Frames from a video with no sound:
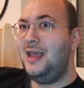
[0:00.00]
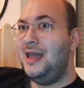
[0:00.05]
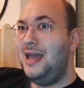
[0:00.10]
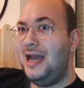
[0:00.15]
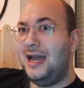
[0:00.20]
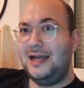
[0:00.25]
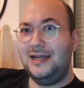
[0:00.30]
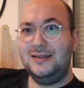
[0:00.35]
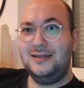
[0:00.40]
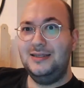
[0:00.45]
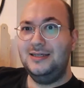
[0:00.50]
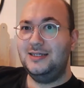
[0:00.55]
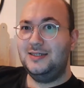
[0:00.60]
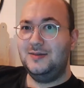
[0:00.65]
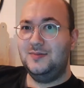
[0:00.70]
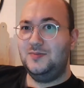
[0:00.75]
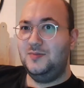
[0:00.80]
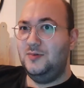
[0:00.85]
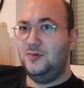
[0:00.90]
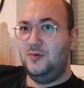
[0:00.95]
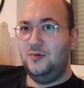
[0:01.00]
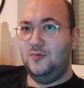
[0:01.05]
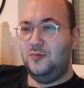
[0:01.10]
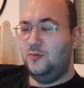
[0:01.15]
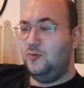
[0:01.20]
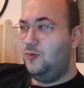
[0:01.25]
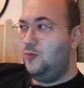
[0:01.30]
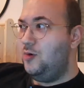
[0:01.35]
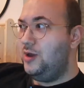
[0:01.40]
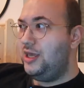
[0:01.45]
had this
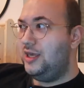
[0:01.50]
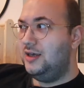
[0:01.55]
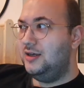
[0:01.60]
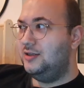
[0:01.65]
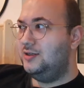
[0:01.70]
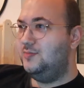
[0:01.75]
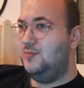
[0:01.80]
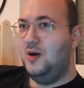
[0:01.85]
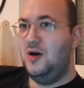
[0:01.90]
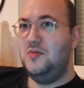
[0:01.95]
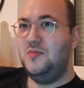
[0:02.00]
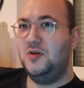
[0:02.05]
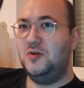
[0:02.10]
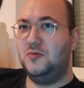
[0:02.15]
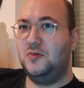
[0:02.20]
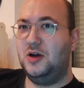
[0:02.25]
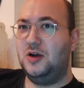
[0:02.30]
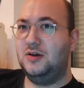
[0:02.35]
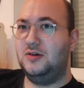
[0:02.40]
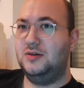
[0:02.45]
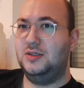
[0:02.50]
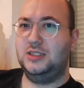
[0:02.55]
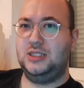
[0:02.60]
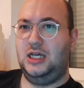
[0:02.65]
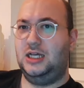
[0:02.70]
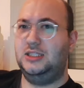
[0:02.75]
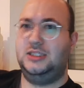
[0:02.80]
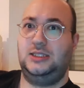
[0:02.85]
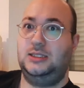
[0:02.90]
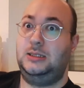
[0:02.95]
weird moment where I was
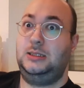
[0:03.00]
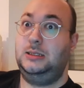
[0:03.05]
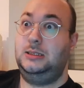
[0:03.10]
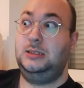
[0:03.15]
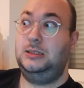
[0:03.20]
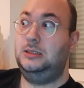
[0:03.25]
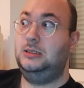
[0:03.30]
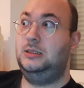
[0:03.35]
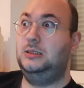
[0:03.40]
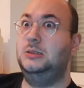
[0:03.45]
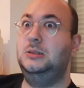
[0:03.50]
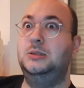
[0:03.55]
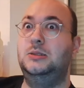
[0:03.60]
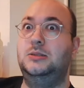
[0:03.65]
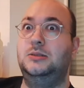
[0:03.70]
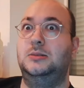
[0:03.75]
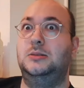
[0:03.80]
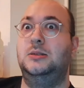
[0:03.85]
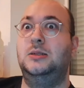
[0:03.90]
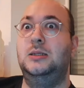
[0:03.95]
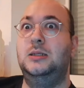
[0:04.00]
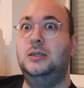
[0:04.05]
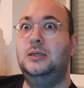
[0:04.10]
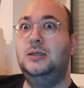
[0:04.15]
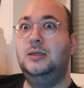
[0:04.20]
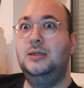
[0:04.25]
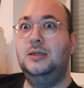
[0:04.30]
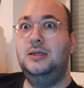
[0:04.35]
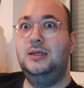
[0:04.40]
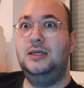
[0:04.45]
like, ugh,
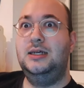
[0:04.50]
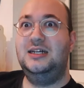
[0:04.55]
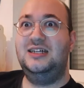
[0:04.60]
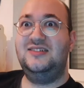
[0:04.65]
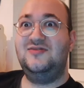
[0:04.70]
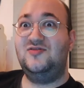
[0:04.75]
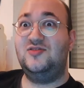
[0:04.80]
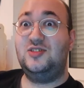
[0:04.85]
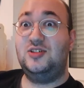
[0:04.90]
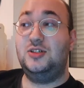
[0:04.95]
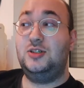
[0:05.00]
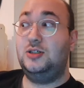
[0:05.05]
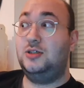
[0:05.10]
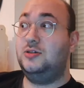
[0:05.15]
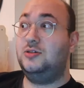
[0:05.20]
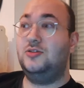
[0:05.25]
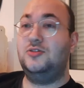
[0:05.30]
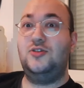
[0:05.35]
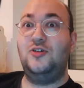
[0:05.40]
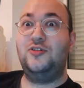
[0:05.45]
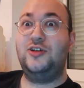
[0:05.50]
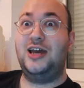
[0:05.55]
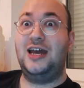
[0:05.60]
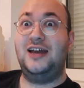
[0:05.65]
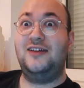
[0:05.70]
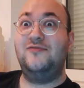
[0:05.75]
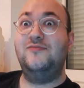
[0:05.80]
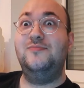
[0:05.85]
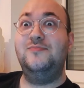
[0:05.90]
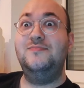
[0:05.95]
gotta
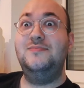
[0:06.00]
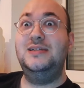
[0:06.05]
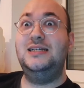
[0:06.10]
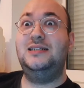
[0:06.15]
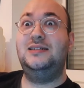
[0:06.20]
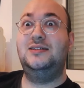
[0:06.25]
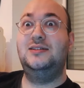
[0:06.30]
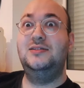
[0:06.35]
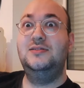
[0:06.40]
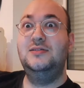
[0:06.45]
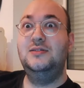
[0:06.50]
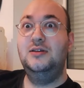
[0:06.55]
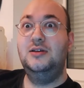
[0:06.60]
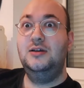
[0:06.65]
have meat.